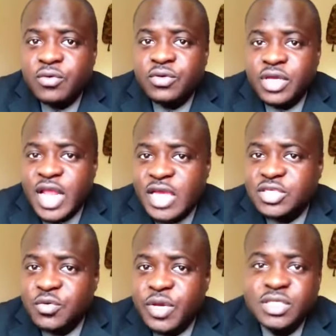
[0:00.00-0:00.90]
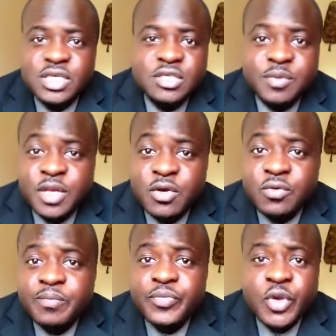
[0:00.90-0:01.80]
You can ask your questions below,
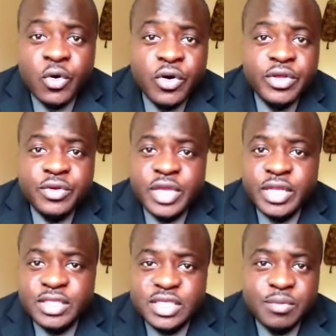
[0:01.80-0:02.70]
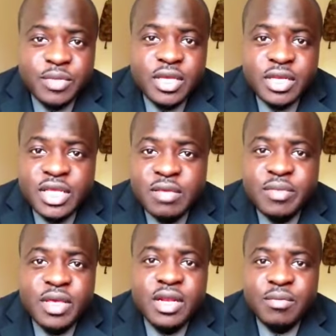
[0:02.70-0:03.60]
or you can send me an
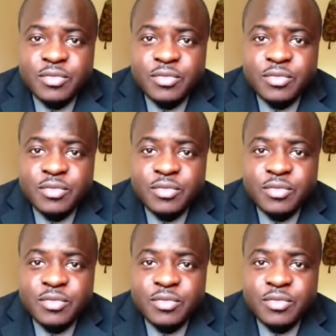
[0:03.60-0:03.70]
email,